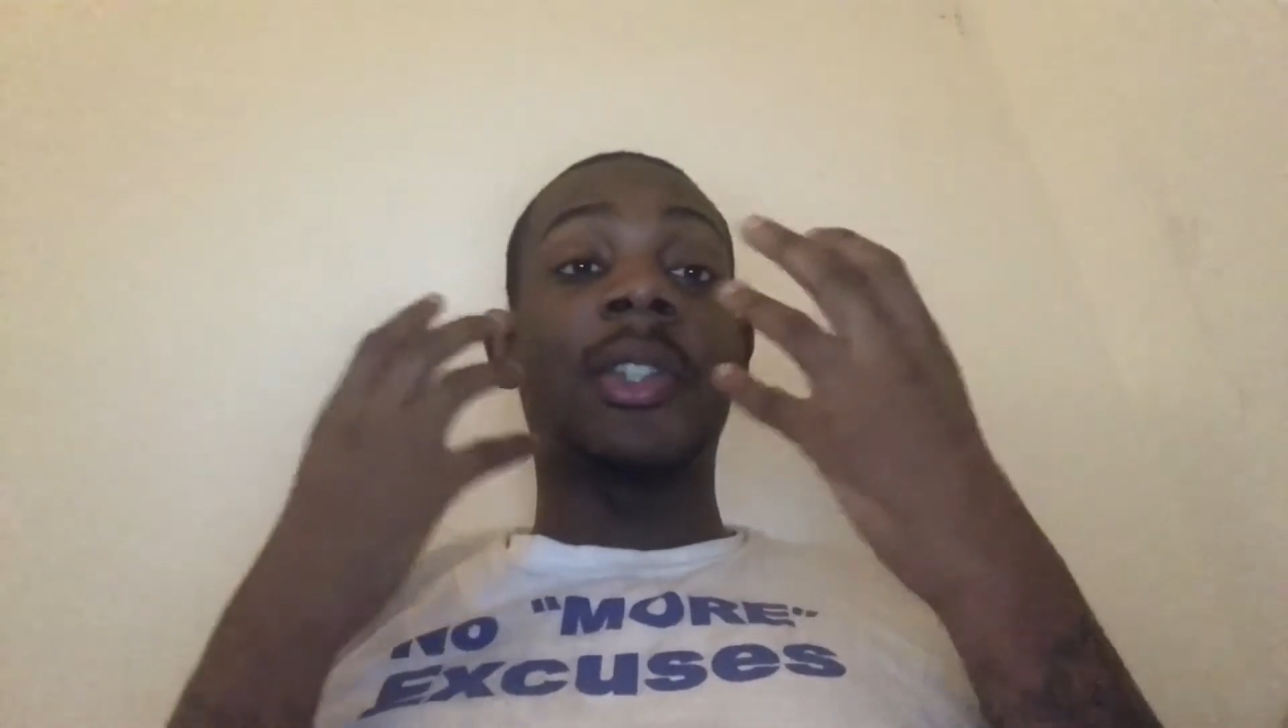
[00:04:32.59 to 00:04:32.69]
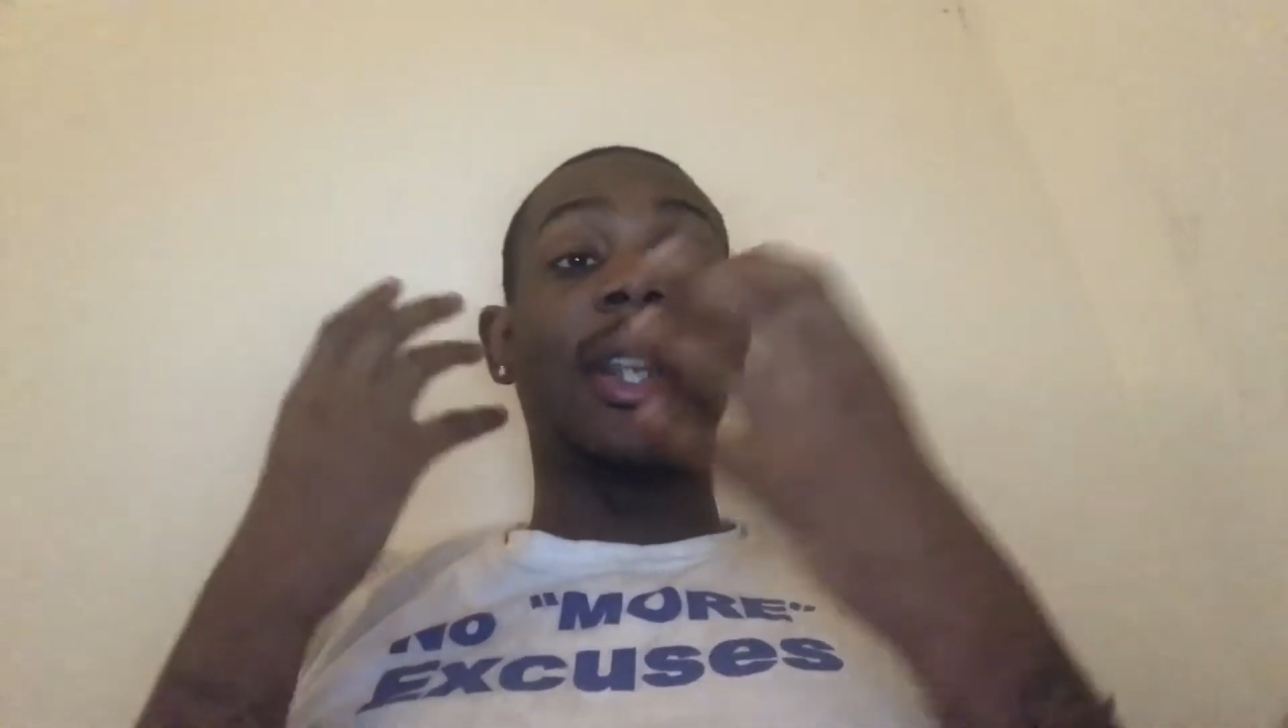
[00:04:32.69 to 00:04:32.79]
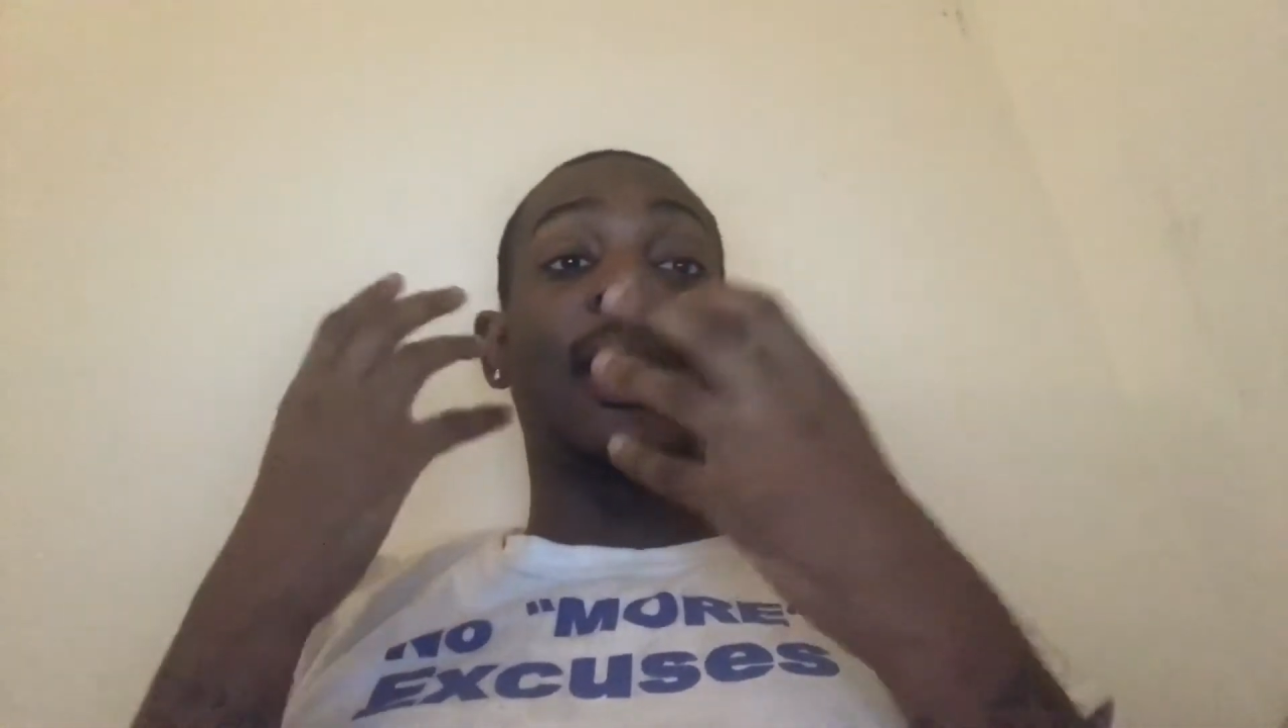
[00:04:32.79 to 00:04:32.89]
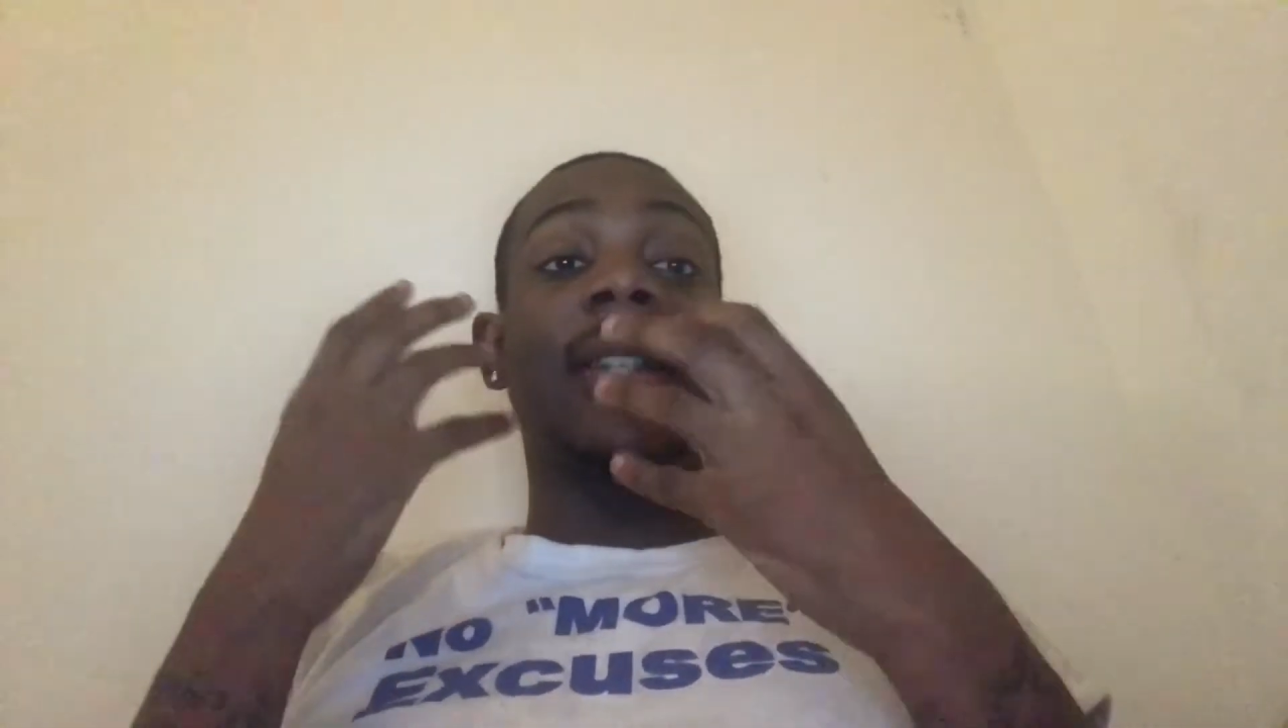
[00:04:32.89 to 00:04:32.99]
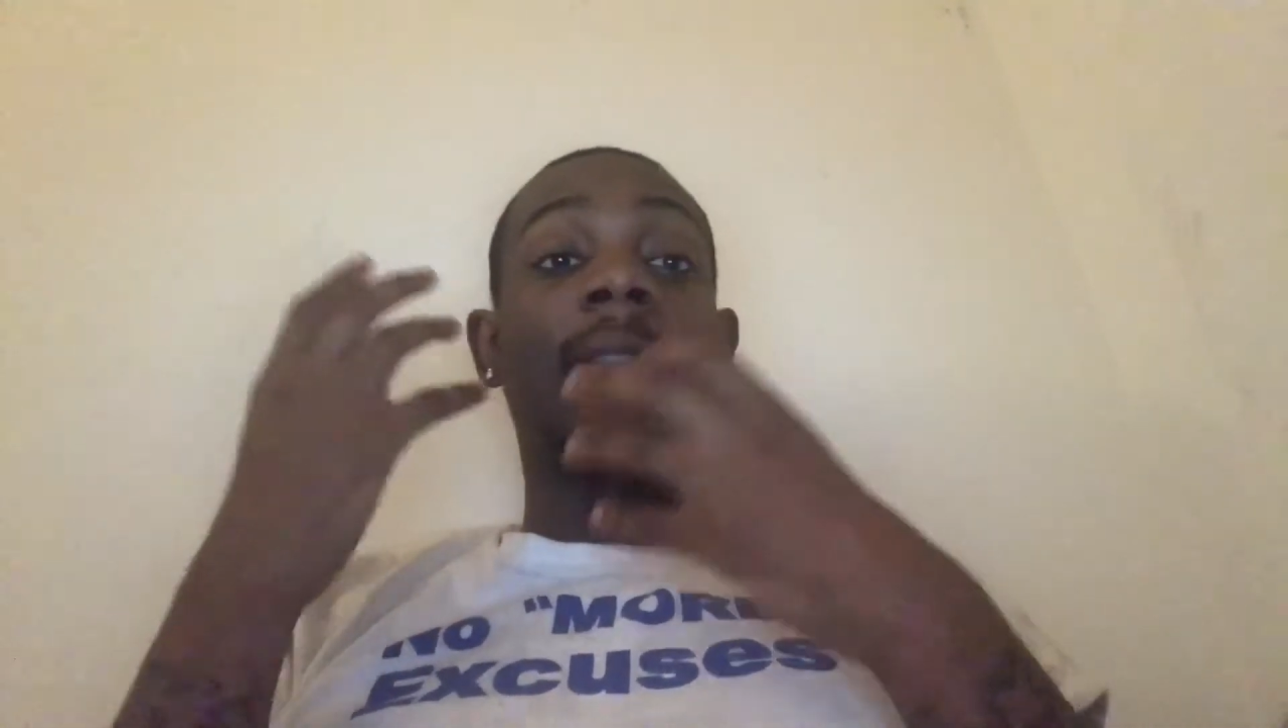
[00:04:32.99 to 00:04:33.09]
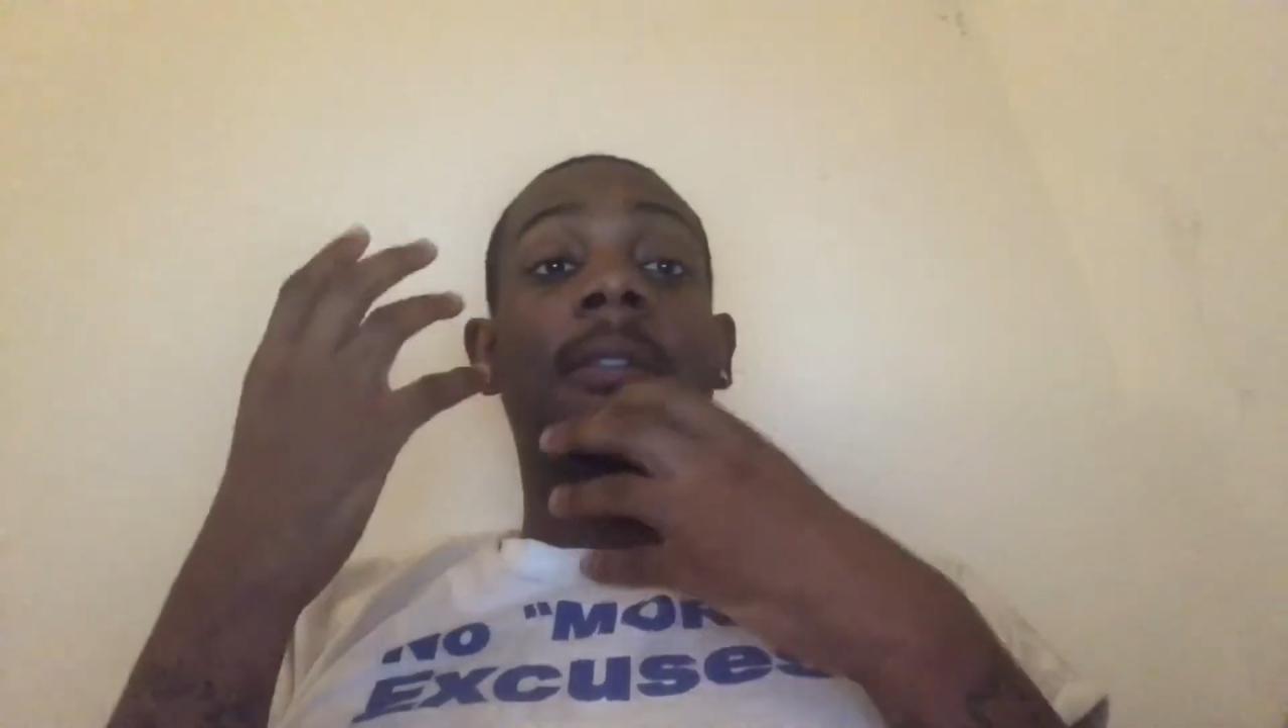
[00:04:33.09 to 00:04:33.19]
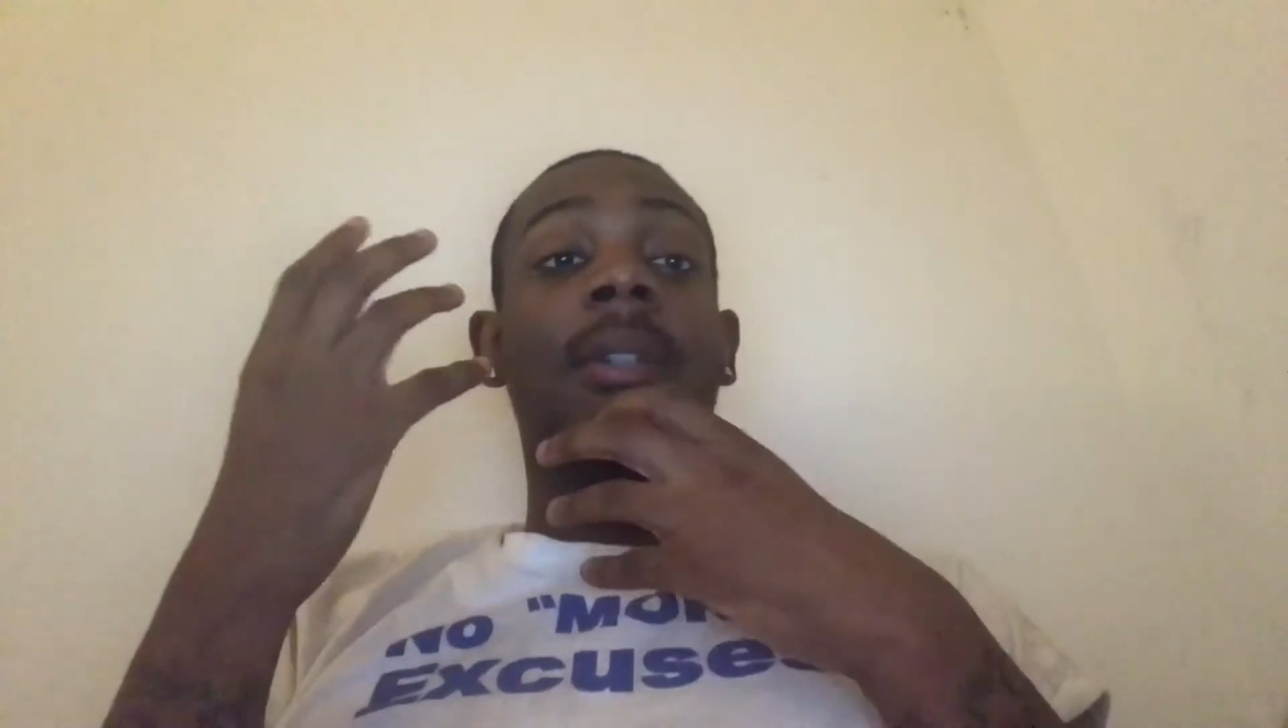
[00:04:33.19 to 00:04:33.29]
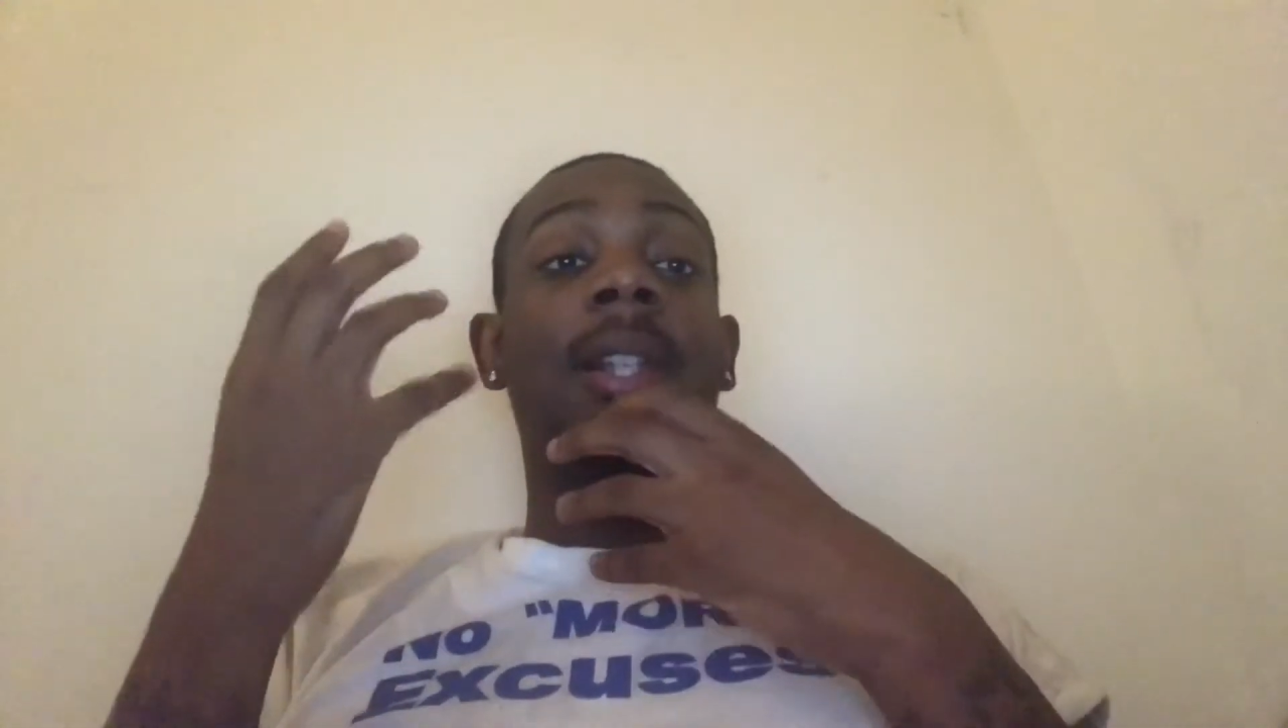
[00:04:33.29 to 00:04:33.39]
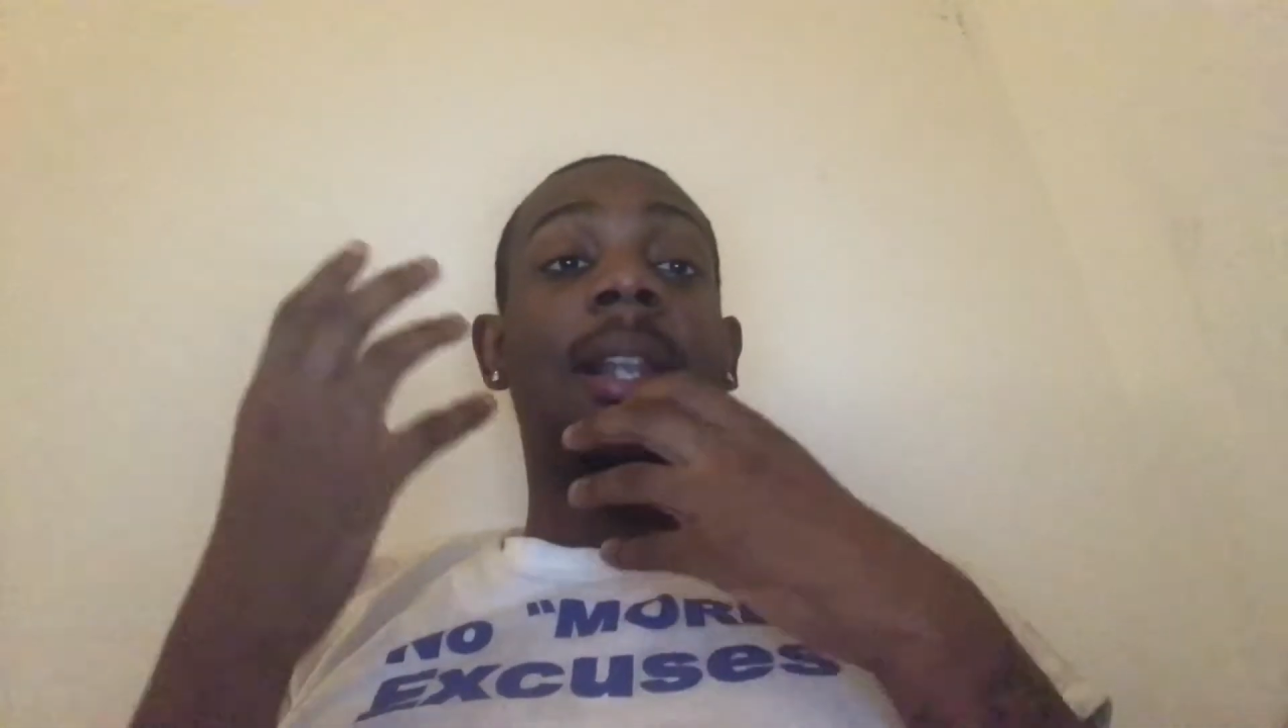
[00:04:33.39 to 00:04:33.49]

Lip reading: saying differently,